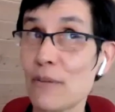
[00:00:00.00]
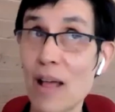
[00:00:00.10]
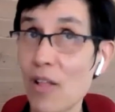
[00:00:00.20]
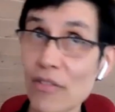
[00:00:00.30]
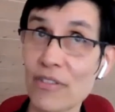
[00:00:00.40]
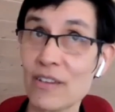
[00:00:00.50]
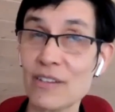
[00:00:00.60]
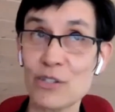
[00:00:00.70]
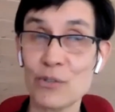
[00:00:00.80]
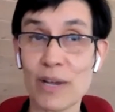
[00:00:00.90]
from health
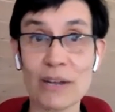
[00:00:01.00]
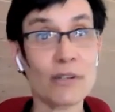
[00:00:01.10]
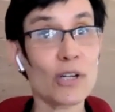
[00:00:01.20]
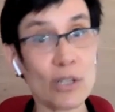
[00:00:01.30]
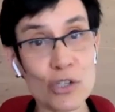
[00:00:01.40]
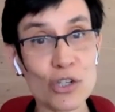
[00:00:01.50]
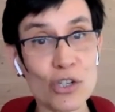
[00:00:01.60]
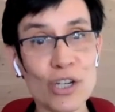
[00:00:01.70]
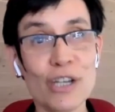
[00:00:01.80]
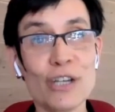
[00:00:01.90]
to
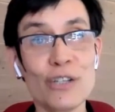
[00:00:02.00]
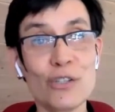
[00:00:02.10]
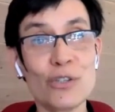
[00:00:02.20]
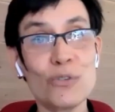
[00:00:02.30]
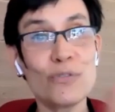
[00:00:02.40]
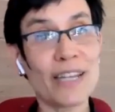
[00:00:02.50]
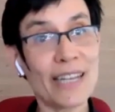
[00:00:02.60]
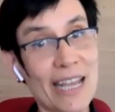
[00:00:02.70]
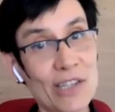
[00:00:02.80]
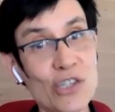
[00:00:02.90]
agriculture to
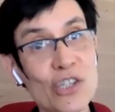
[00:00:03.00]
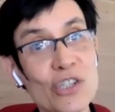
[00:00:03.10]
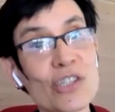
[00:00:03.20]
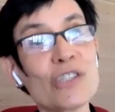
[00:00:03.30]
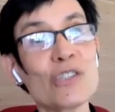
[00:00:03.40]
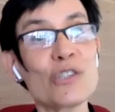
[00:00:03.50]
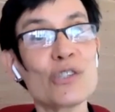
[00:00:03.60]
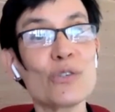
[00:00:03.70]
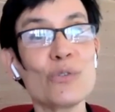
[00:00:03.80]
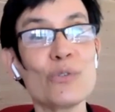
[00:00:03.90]
financial
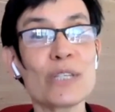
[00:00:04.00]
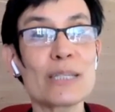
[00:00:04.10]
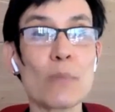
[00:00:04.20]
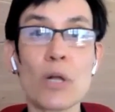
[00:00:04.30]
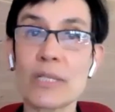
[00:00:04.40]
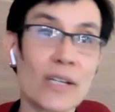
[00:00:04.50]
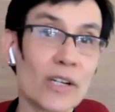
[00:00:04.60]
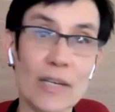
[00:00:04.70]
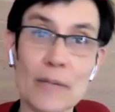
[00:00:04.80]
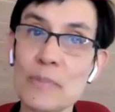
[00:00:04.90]
to small
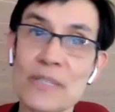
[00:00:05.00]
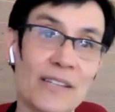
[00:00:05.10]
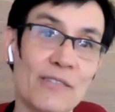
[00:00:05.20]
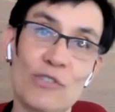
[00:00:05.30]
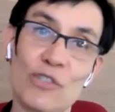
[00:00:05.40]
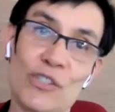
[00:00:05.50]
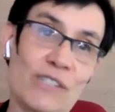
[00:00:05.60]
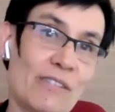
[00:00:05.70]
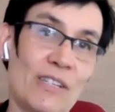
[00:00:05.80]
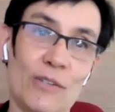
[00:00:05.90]
startups and
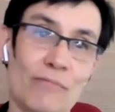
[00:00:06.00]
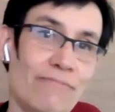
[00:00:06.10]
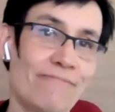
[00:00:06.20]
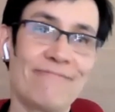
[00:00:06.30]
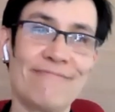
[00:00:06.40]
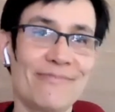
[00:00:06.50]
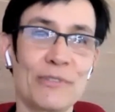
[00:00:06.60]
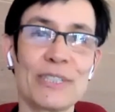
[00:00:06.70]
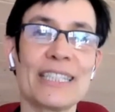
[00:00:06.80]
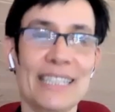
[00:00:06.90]
just,
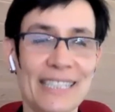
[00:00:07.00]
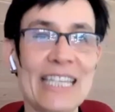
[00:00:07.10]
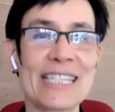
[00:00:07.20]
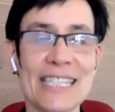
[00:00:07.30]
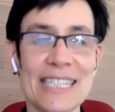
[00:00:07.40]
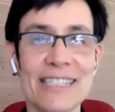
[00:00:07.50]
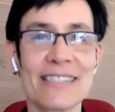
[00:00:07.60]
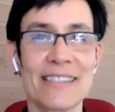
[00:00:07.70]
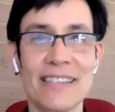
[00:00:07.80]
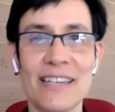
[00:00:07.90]
really nascent
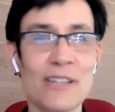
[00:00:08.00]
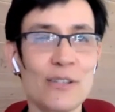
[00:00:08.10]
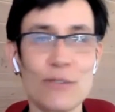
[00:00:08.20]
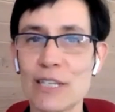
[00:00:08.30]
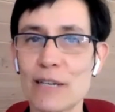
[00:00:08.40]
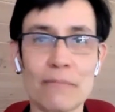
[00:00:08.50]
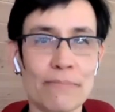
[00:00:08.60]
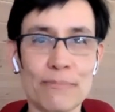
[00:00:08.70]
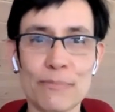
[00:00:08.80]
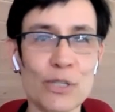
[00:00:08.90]
to
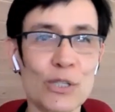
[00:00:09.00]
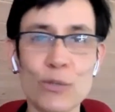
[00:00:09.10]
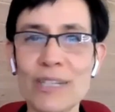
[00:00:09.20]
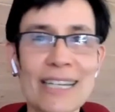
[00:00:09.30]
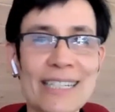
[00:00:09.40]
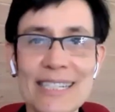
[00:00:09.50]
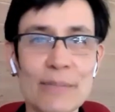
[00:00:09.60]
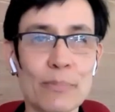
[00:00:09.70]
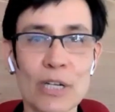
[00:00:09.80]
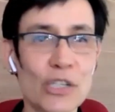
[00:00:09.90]
some student
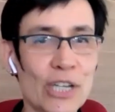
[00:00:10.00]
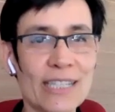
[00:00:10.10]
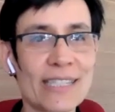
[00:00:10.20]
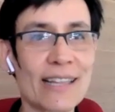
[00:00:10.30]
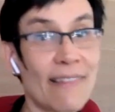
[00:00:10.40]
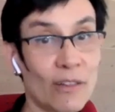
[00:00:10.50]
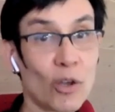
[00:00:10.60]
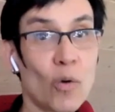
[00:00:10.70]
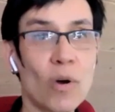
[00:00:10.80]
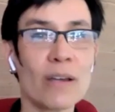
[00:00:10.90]
idea projects that then
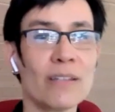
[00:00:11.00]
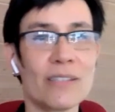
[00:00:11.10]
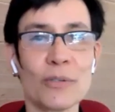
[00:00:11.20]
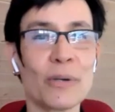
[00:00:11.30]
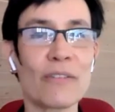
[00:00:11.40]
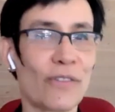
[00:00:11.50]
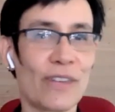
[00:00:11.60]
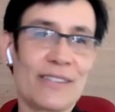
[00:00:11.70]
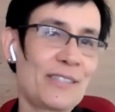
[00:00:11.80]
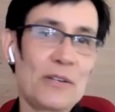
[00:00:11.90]
go on to other
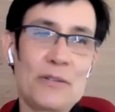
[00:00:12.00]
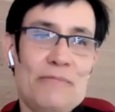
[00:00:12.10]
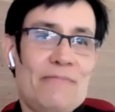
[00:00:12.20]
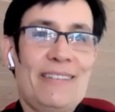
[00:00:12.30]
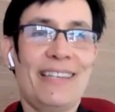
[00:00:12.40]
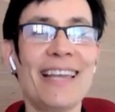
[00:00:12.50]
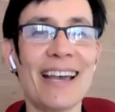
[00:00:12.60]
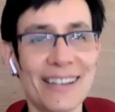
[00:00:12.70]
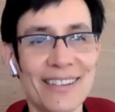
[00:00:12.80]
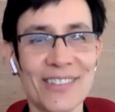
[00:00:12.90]
things. So
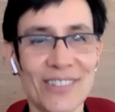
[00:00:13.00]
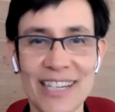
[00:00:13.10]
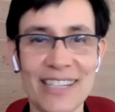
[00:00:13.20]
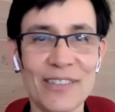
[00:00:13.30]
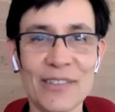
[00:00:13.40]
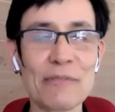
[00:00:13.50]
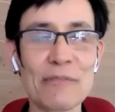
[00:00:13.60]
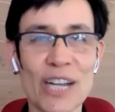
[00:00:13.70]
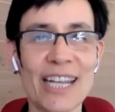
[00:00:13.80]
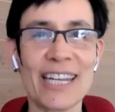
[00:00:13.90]
yeah, great
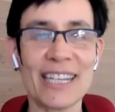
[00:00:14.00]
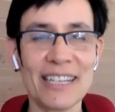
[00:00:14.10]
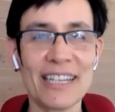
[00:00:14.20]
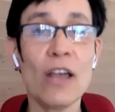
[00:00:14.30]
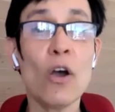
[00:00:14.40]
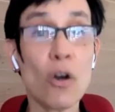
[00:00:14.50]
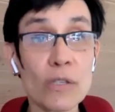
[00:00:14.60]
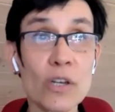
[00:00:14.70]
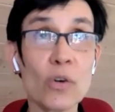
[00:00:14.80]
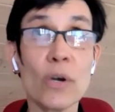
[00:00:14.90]
variety.
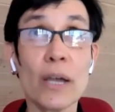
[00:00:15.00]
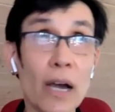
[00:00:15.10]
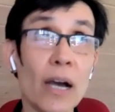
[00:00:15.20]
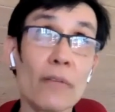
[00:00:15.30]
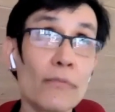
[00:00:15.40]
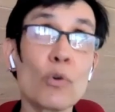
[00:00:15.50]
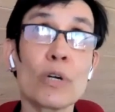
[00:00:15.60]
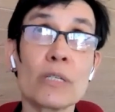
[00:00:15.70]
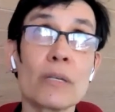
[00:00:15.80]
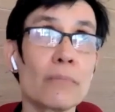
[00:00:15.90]
Also, of
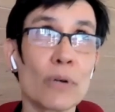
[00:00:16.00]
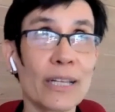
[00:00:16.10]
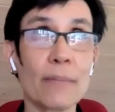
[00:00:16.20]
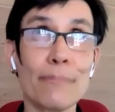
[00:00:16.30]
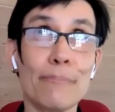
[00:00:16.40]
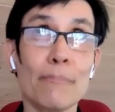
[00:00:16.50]
course, brought